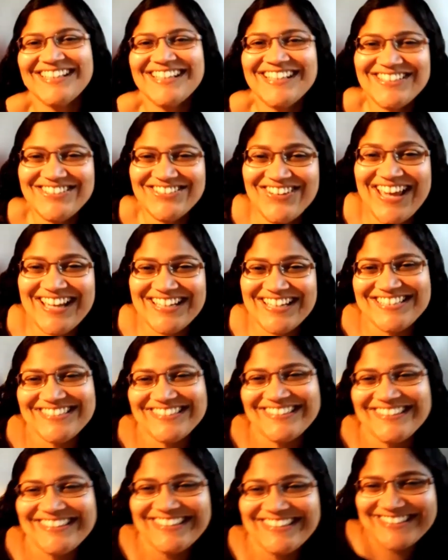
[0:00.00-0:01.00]
to
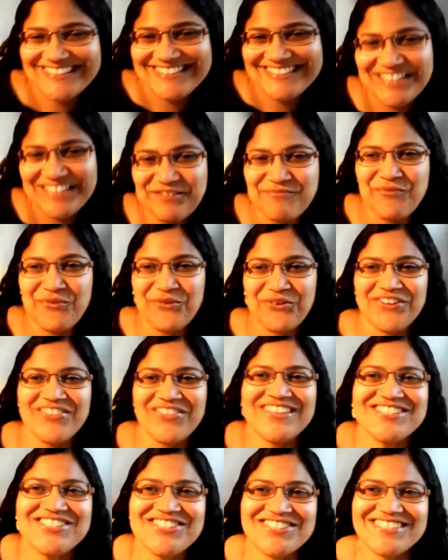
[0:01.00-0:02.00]
actually see more
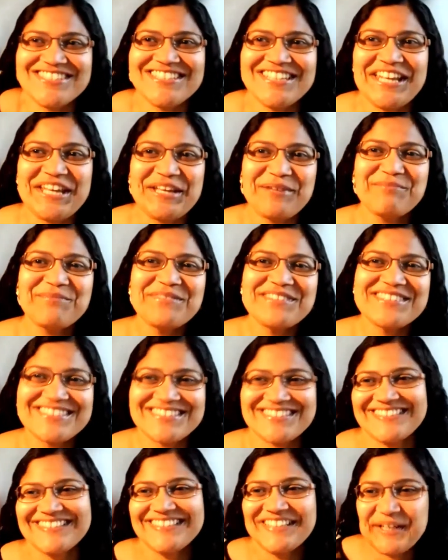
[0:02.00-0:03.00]
than just names.
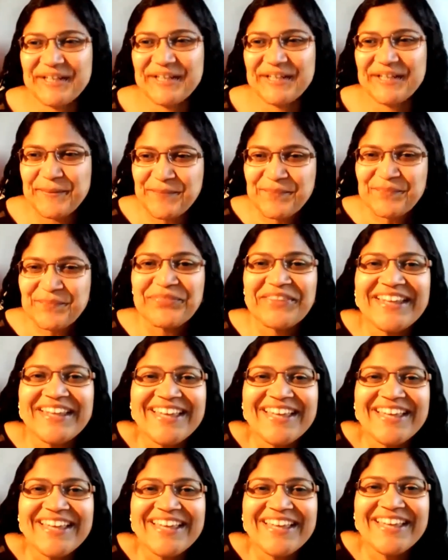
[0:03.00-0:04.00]

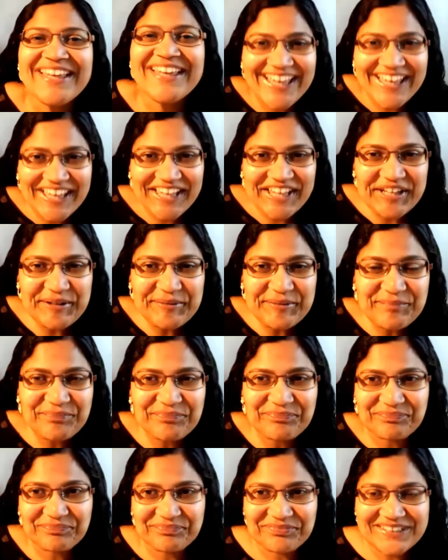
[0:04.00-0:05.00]

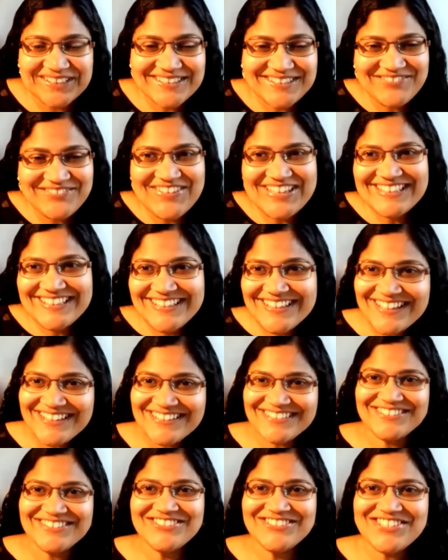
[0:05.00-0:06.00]
Um, so
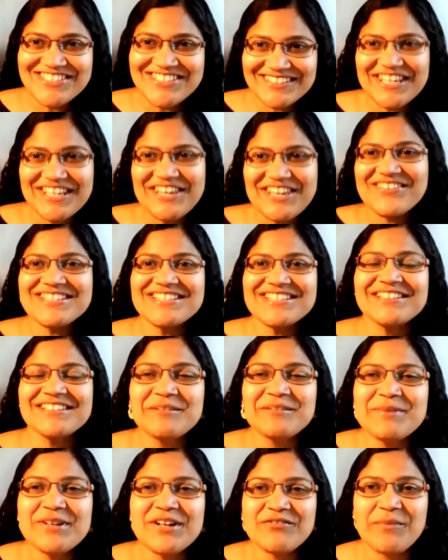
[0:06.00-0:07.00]
Mathias, you just gave us a little
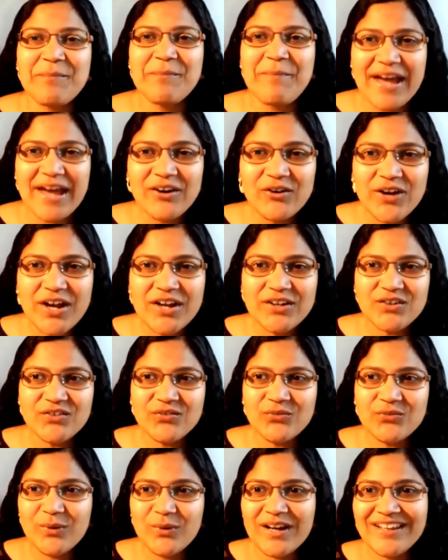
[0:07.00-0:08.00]
bit of a background of
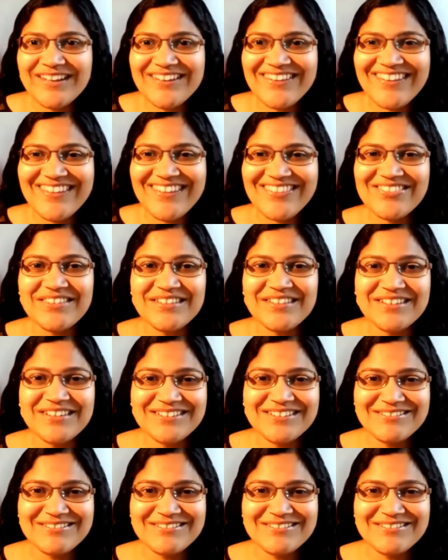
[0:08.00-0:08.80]
what the